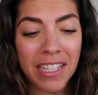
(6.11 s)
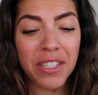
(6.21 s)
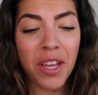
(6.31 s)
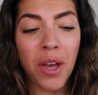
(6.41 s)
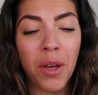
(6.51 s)

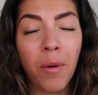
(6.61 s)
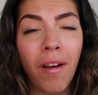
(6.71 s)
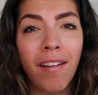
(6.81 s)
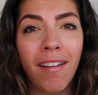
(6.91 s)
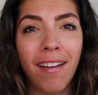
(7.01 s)
So,
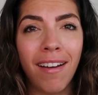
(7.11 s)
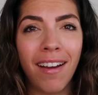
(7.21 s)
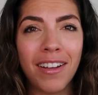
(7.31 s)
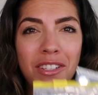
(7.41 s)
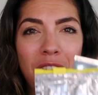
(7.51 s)

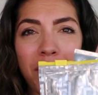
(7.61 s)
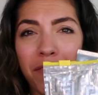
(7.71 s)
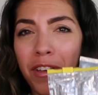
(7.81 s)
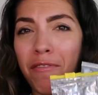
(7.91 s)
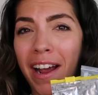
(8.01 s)
don't know
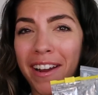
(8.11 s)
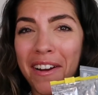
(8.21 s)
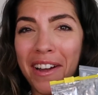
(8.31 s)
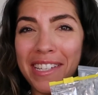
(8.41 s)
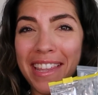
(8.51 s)
if you
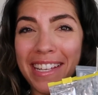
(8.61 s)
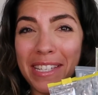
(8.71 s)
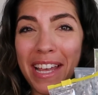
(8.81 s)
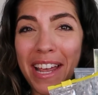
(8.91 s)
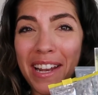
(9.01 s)
recognise
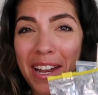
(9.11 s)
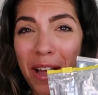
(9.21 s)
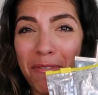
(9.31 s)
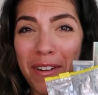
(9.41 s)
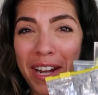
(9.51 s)
this
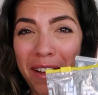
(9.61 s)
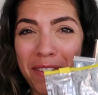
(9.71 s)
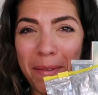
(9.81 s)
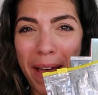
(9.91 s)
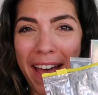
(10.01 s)
lovely,
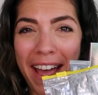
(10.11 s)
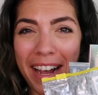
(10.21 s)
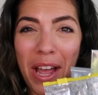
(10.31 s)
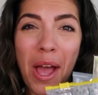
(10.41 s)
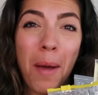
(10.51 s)
lovely
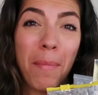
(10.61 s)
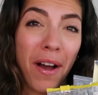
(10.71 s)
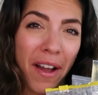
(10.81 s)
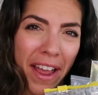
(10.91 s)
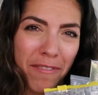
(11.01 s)
bag,
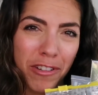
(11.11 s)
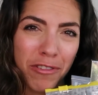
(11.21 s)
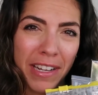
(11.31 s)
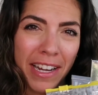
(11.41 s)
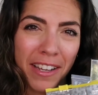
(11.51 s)
but I have a
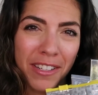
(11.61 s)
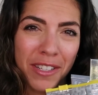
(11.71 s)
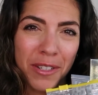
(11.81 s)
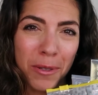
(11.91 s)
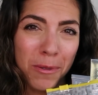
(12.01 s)
Trinny
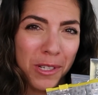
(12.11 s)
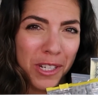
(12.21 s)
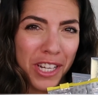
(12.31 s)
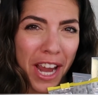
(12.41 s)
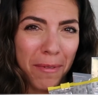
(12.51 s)
London haul
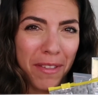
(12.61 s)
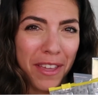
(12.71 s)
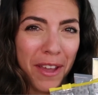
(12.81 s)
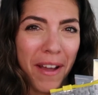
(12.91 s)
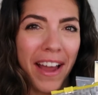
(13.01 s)
to share with
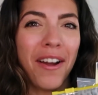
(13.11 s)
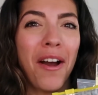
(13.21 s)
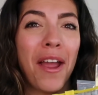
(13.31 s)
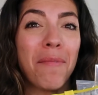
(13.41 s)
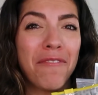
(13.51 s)
you, and
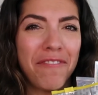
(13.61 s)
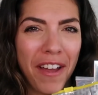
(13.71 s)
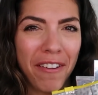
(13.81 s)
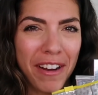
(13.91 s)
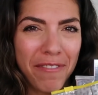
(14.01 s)
I am
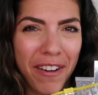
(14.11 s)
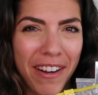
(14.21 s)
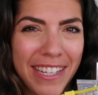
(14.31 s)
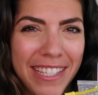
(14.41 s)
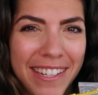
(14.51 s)
very,
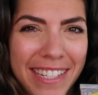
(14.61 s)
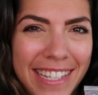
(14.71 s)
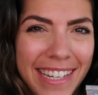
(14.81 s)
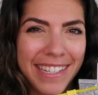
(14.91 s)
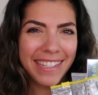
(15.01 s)
very excited.